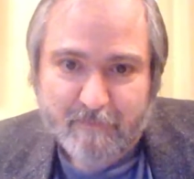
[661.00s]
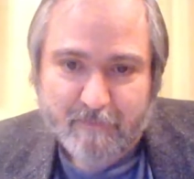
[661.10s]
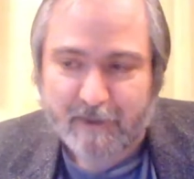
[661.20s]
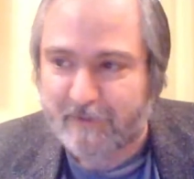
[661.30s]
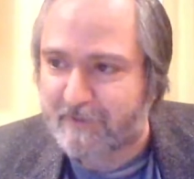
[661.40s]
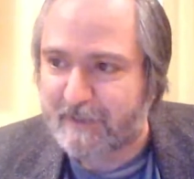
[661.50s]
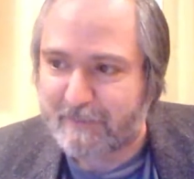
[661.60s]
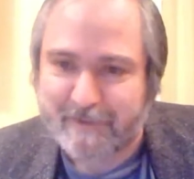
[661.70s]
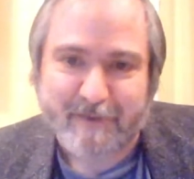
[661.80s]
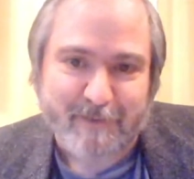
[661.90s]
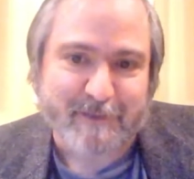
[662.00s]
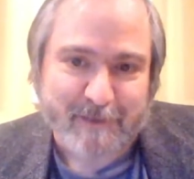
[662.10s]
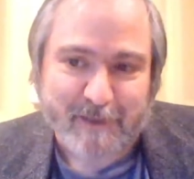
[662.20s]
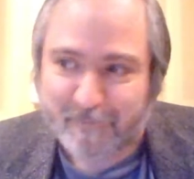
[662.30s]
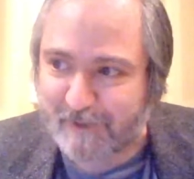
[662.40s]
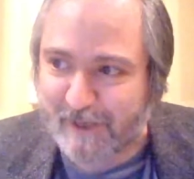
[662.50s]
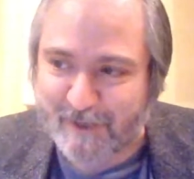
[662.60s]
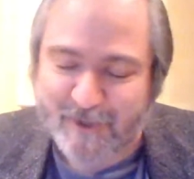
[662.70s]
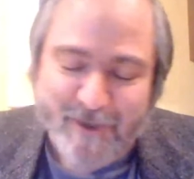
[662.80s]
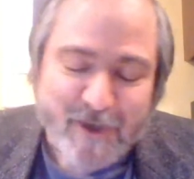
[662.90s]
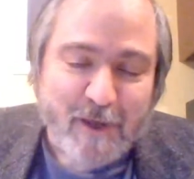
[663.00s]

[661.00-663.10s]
play this tape, yeah, right, like on VHS.